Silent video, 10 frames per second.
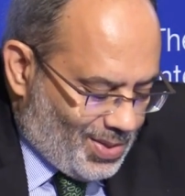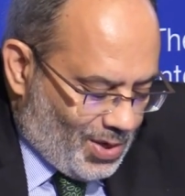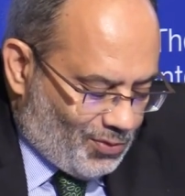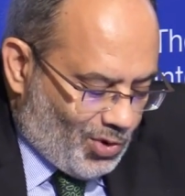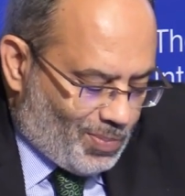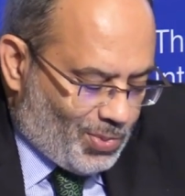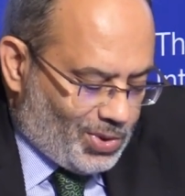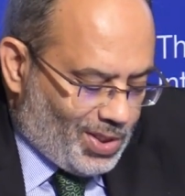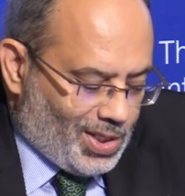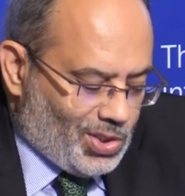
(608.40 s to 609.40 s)
therefore
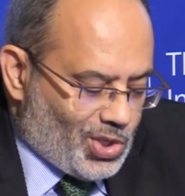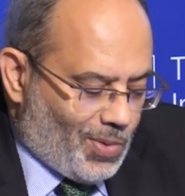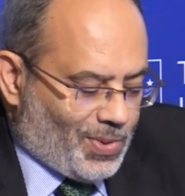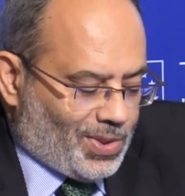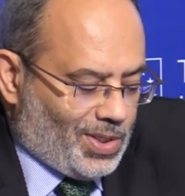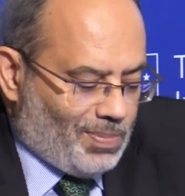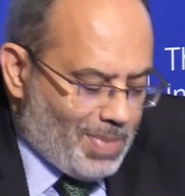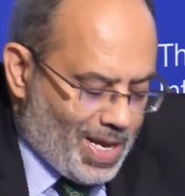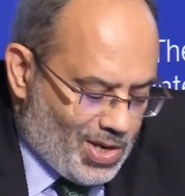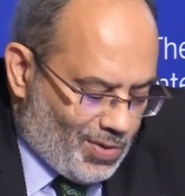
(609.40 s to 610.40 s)
putting in jeopardy
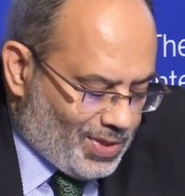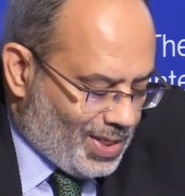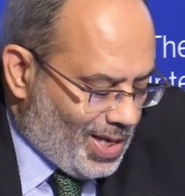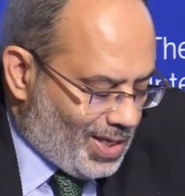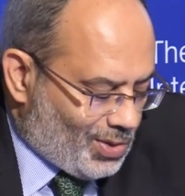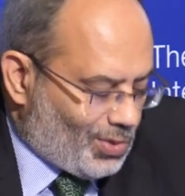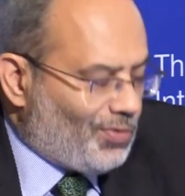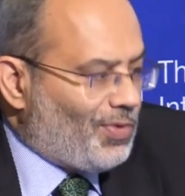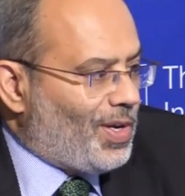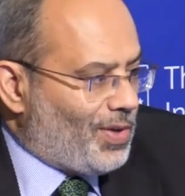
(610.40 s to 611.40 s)
many of the gains
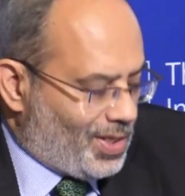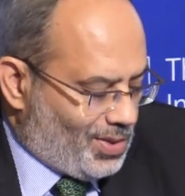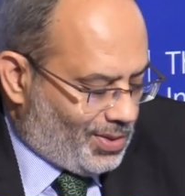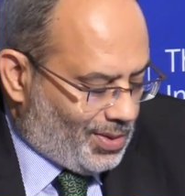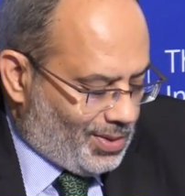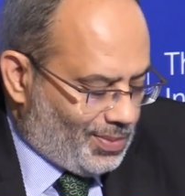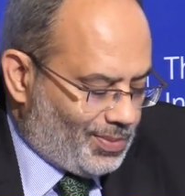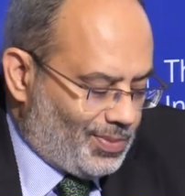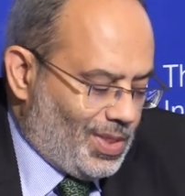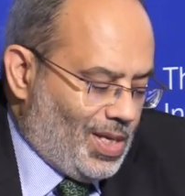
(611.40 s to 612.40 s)
so far registered
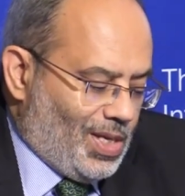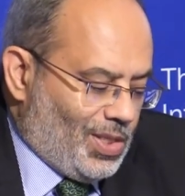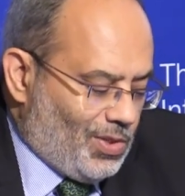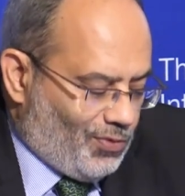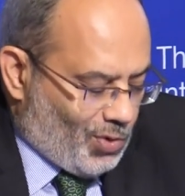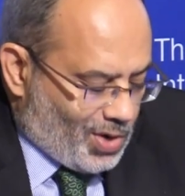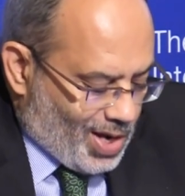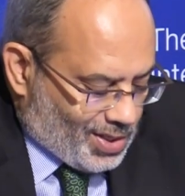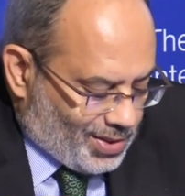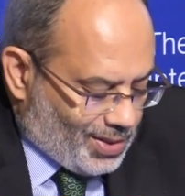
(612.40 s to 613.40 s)
the
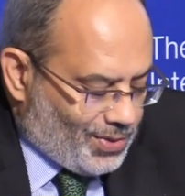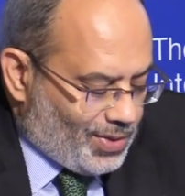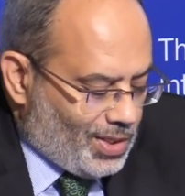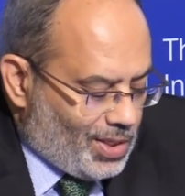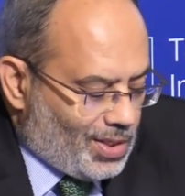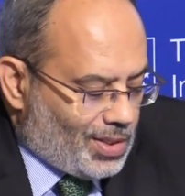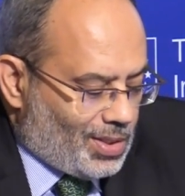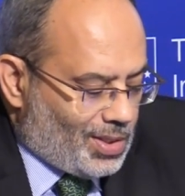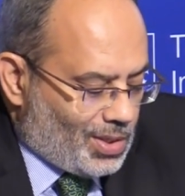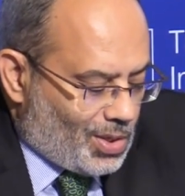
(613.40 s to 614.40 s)
forecasted
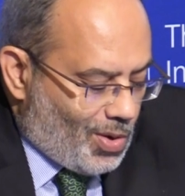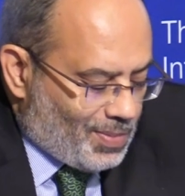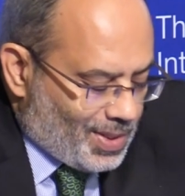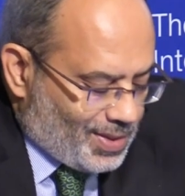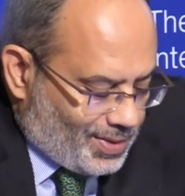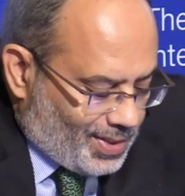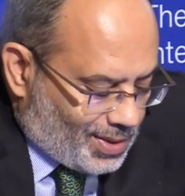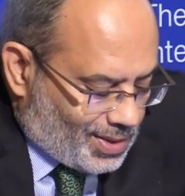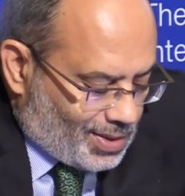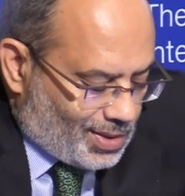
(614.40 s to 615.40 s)

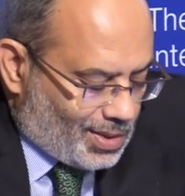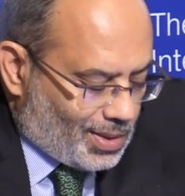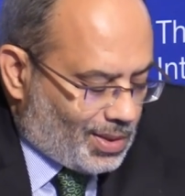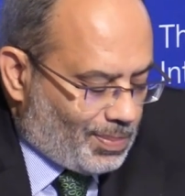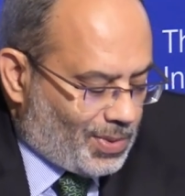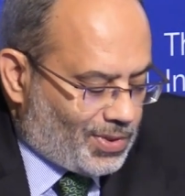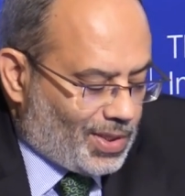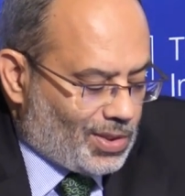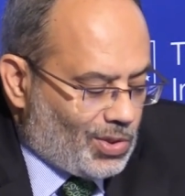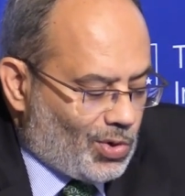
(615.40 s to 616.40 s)

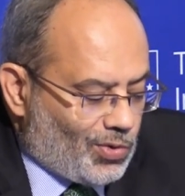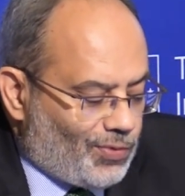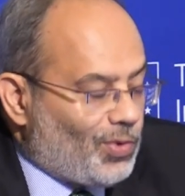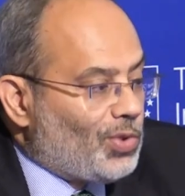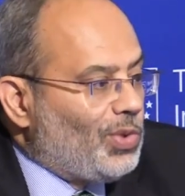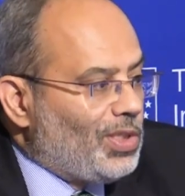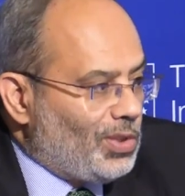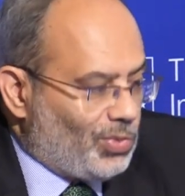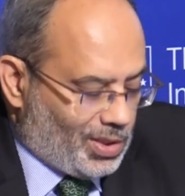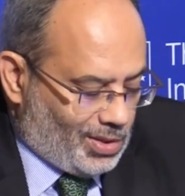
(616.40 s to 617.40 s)
3.6% uh, uh, growth for
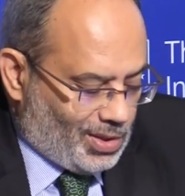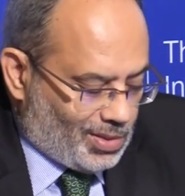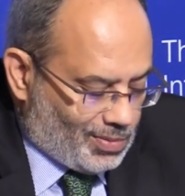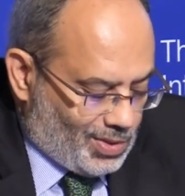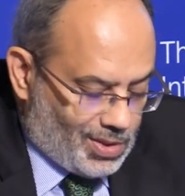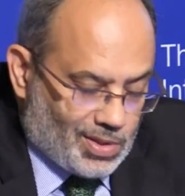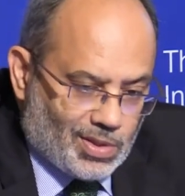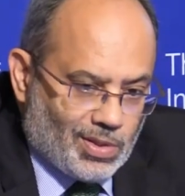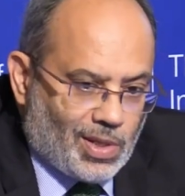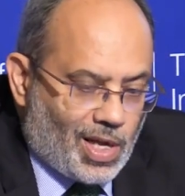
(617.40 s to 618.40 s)
2020, this
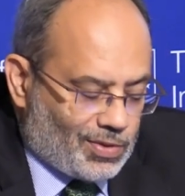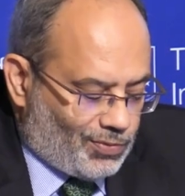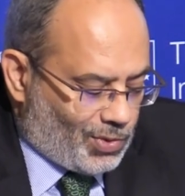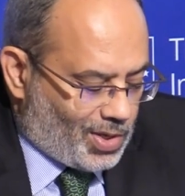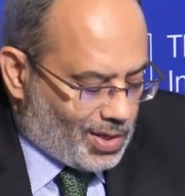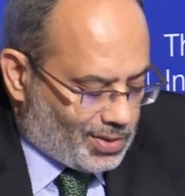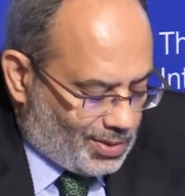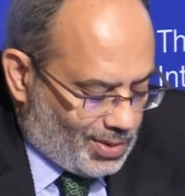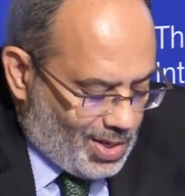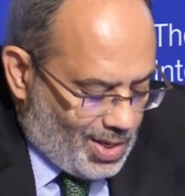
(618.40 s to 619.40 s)
is the last
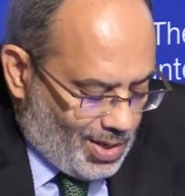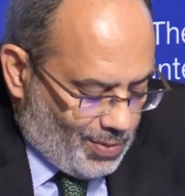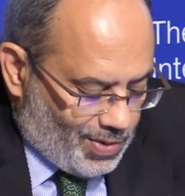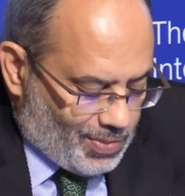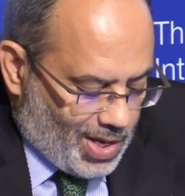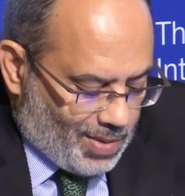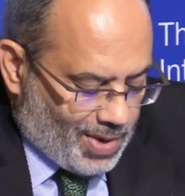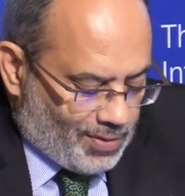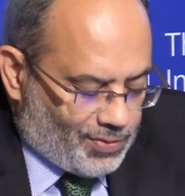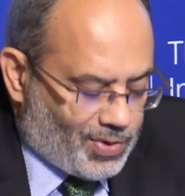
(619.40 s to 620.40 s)
forecast from the
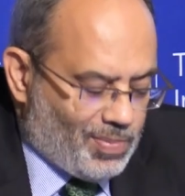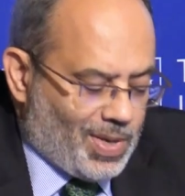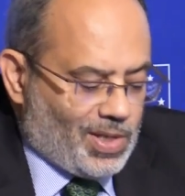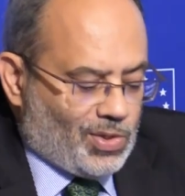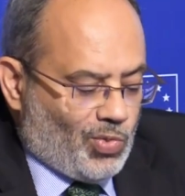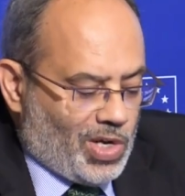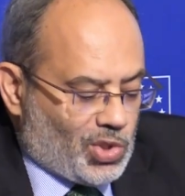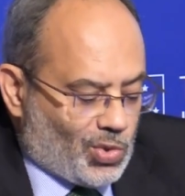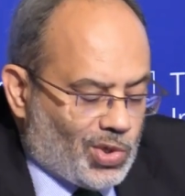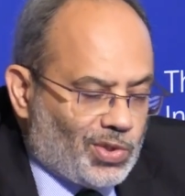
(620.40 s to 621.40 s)
IMF, remains way
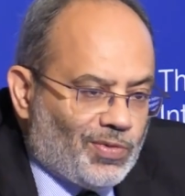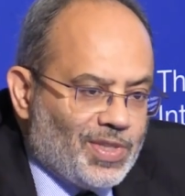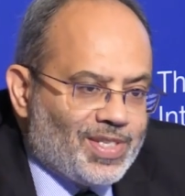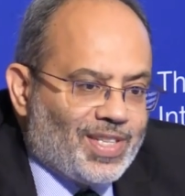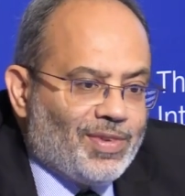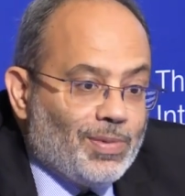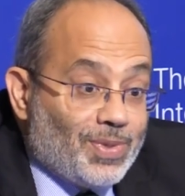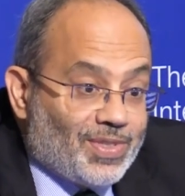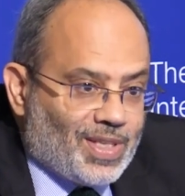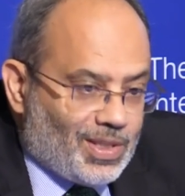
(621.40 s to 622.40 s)
short of the
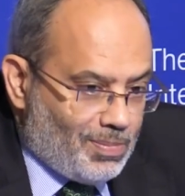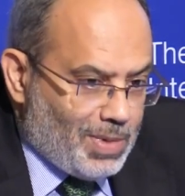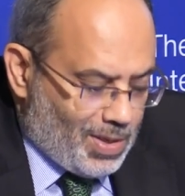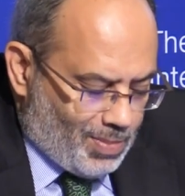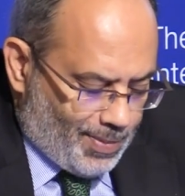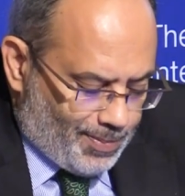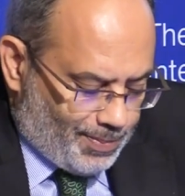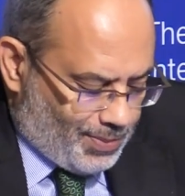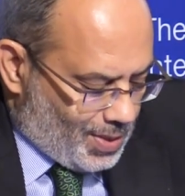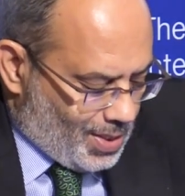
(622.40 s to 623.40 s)
7% minimum